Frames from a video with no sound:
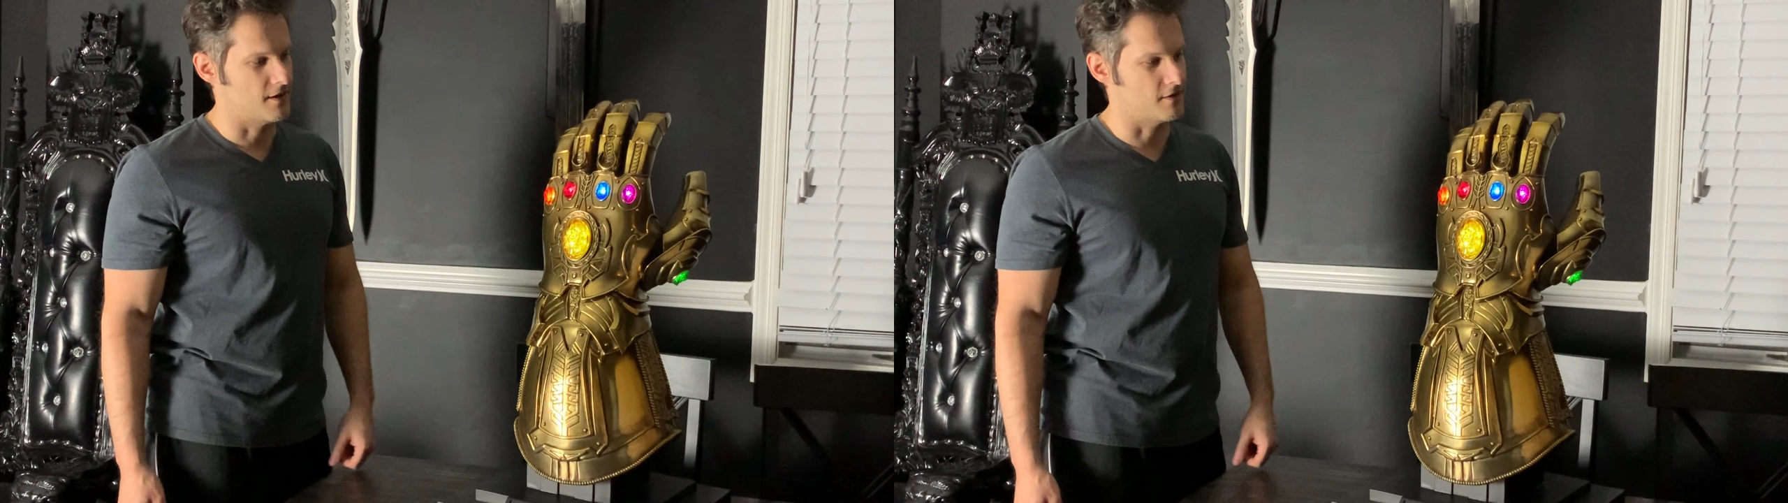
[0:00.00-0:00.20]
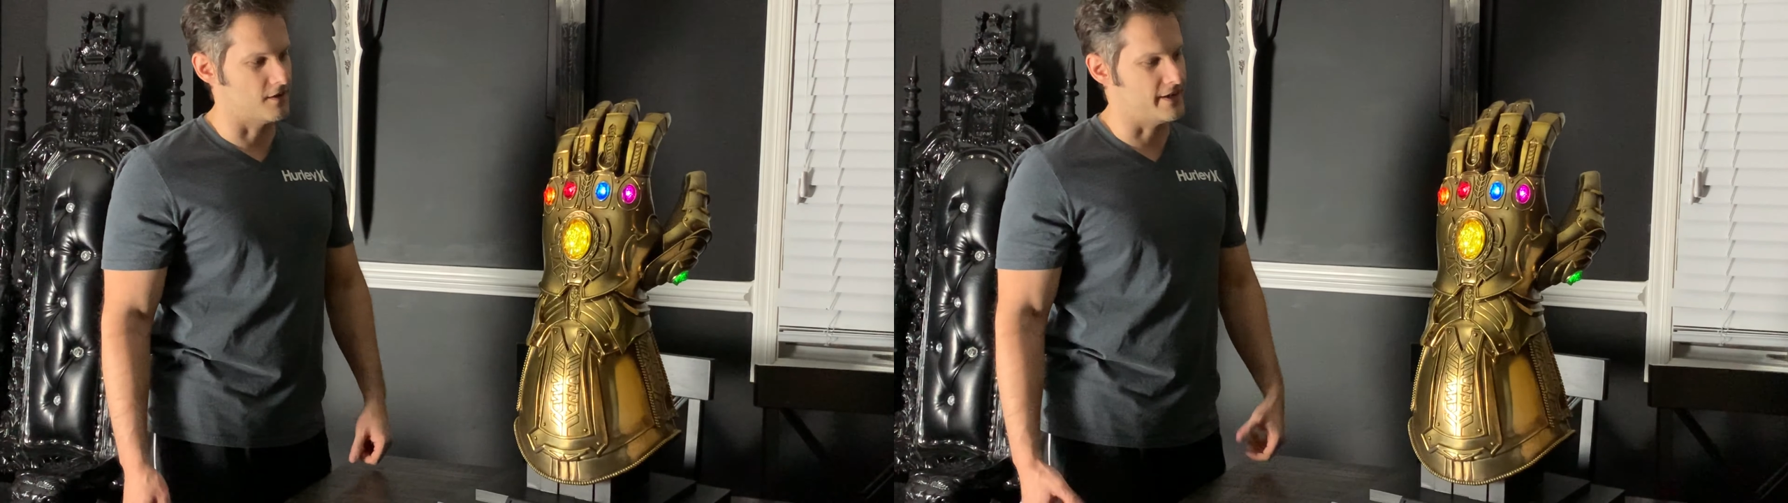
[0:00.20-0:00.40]

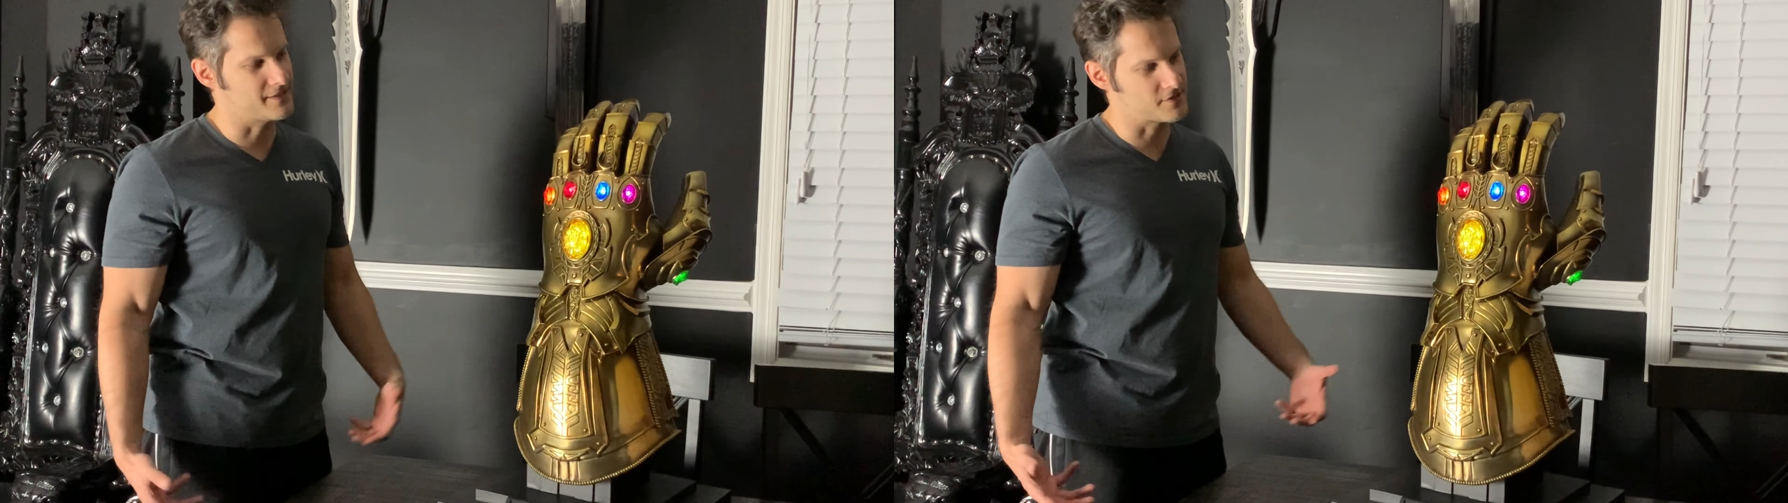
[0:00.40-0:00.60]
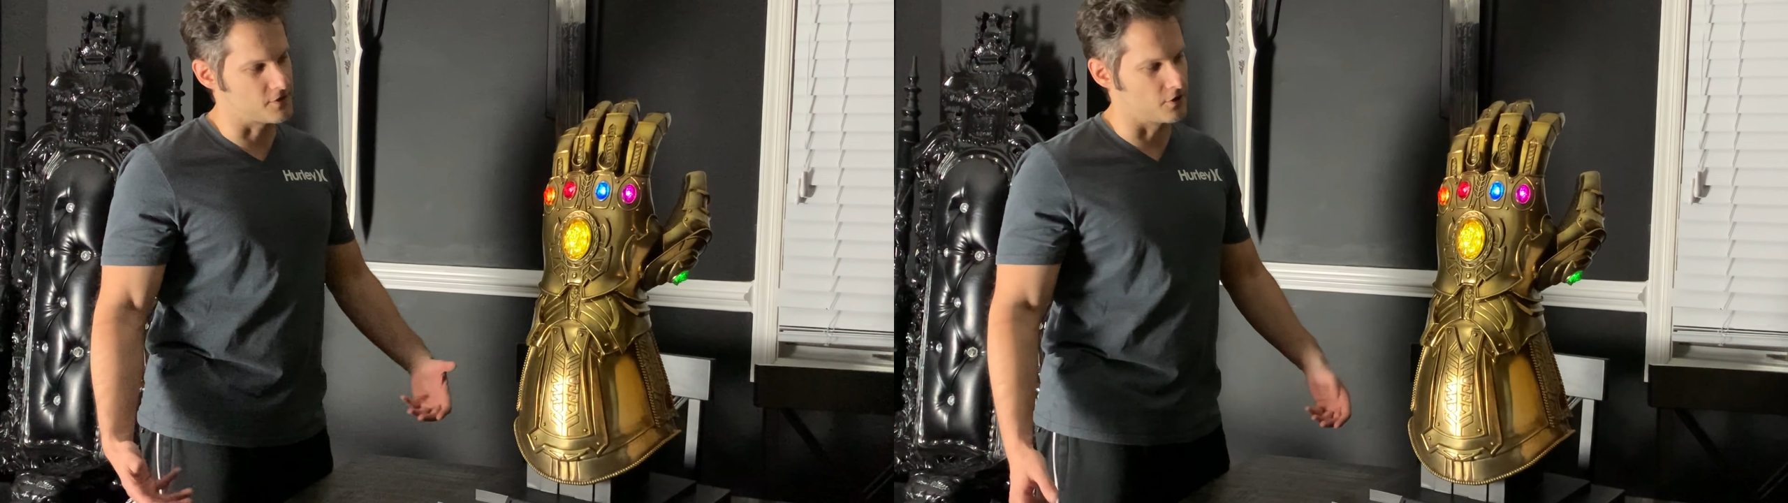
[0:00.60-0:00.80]
All
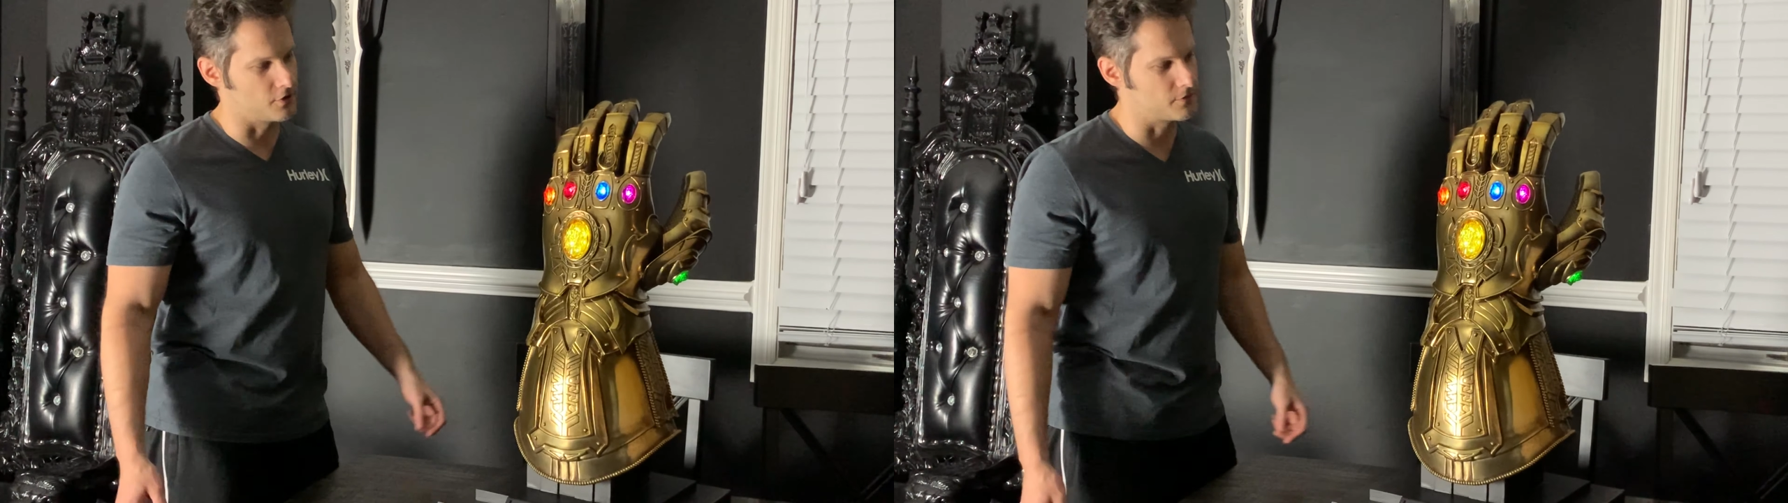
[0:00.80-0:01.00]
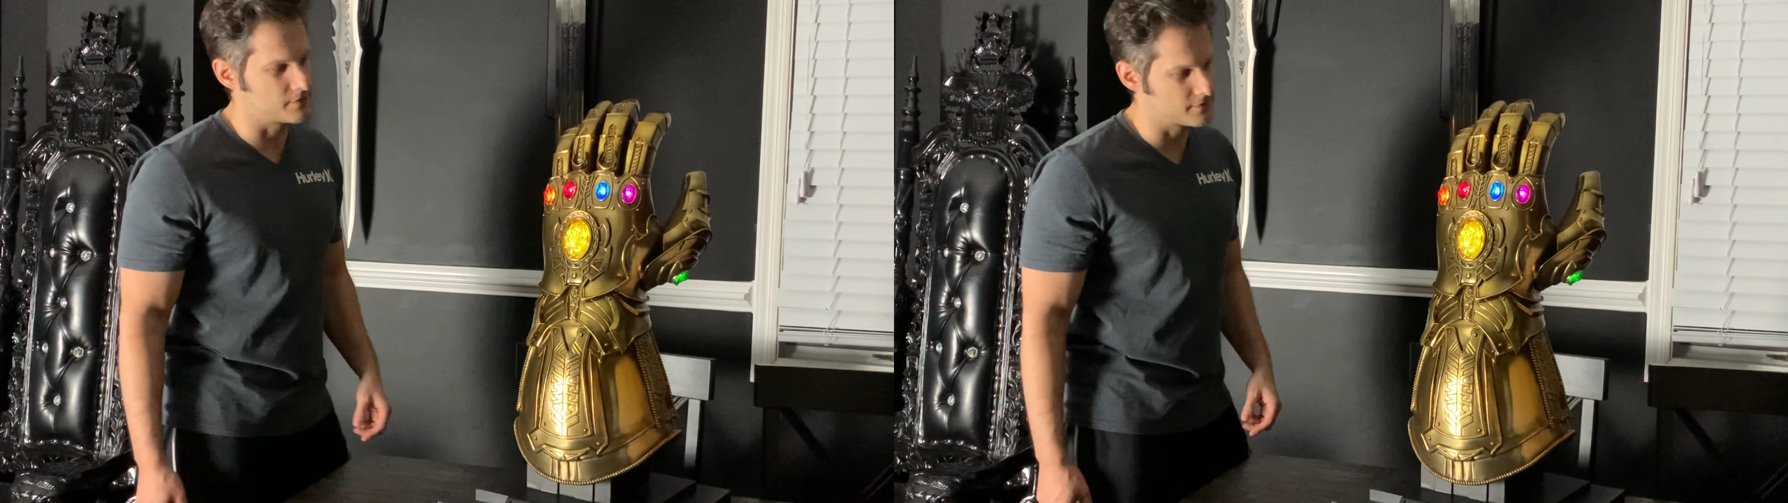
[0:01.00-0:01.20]
right,
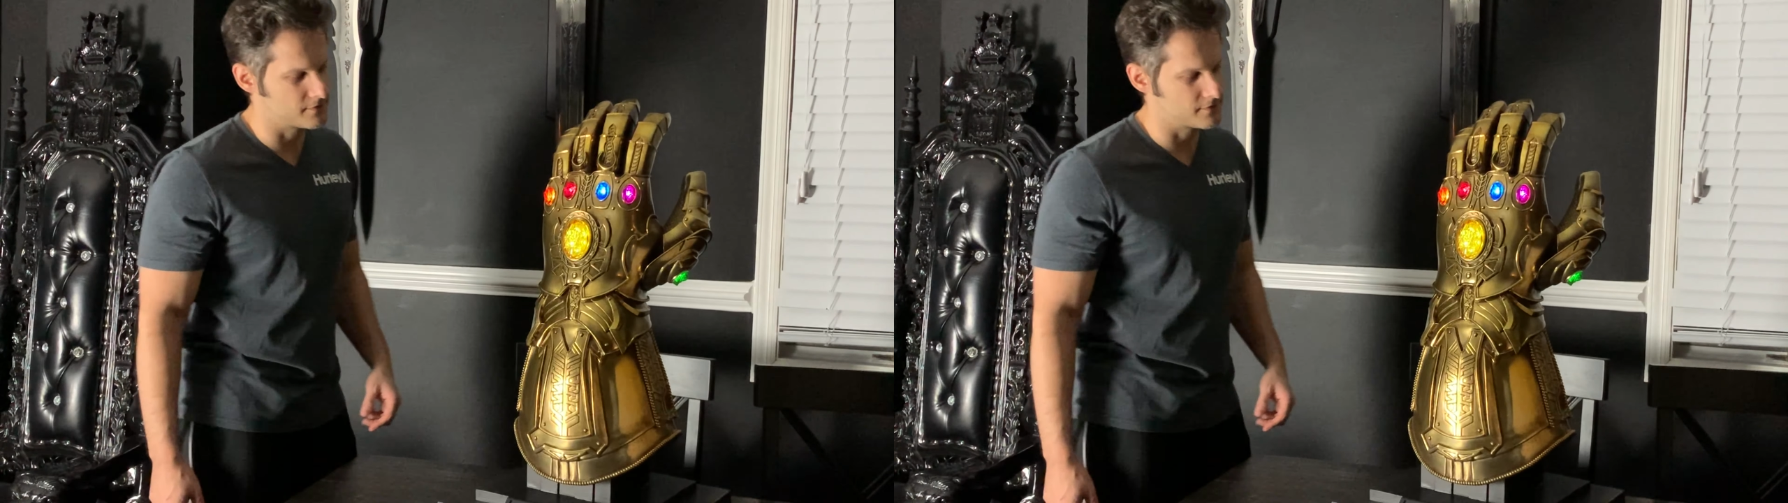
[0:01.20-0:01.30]
so